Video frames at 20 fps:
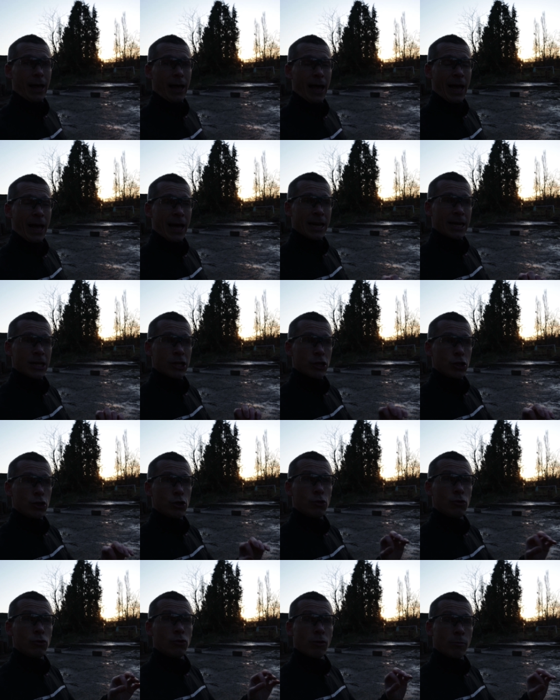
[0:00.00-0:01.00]
and
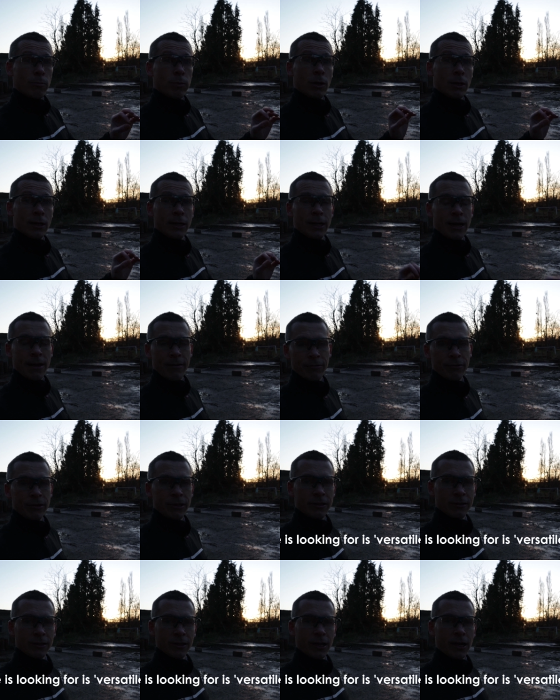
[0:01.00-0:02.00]
usable in every
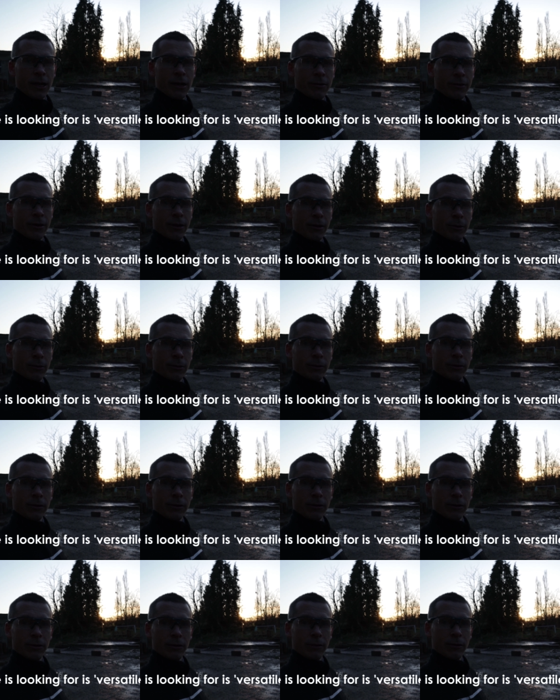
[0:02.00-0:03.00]
scenario
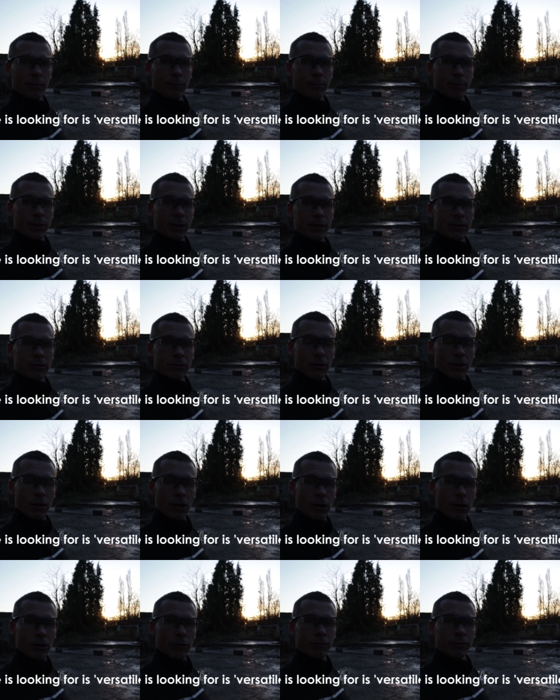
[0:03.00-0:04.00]
piece
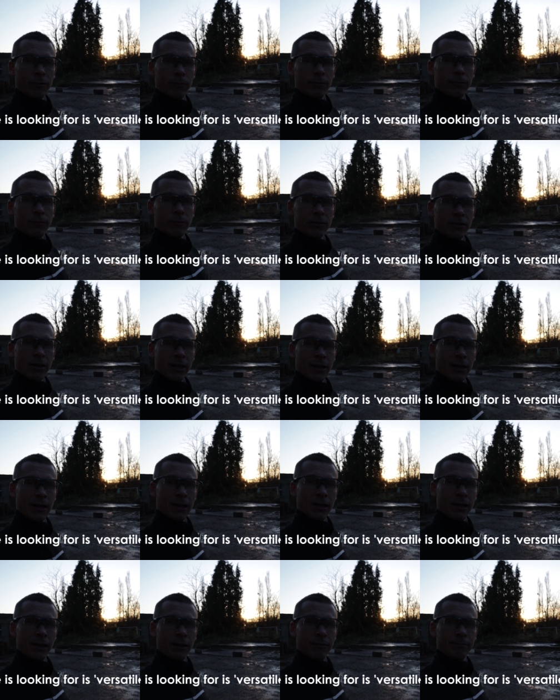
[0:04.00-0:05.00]
of
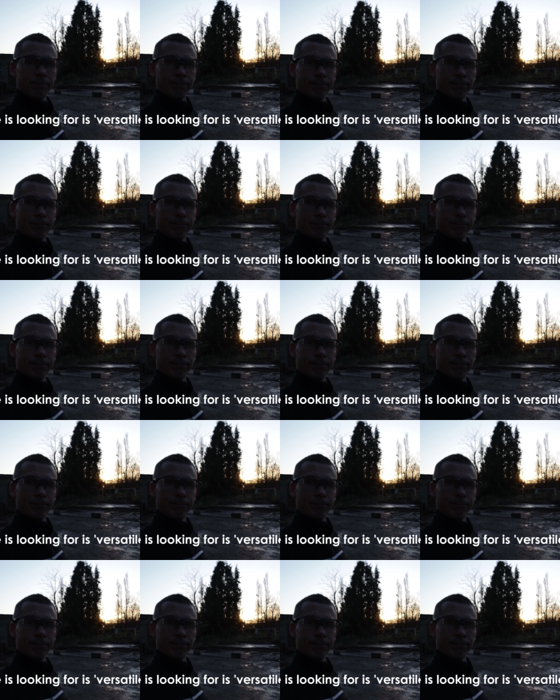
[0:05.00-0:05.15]
cycling